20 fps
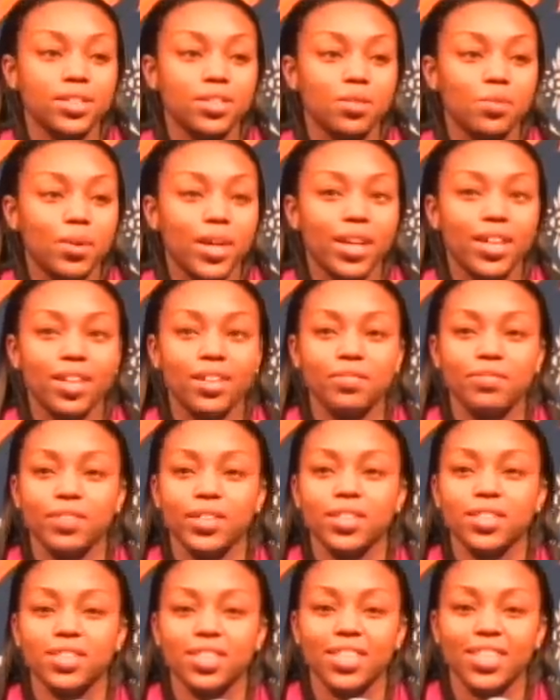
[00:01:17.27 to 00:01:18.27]
so why not
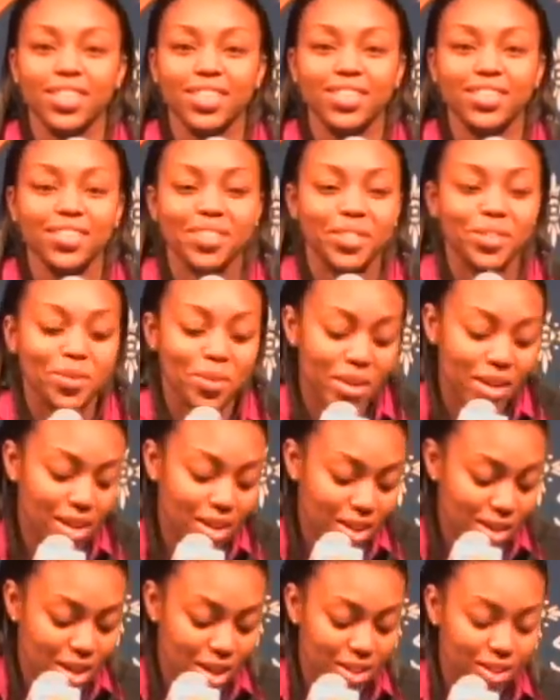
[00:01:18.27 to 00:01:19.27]
finish it here? So
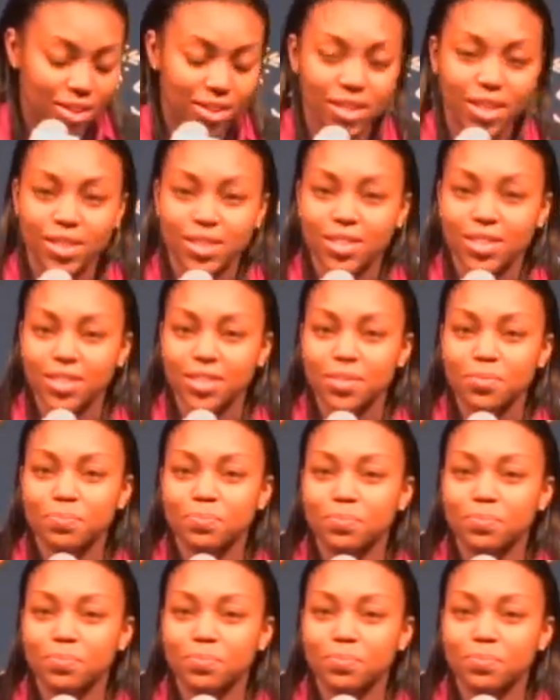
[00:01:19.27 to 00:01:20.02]
I'd just like to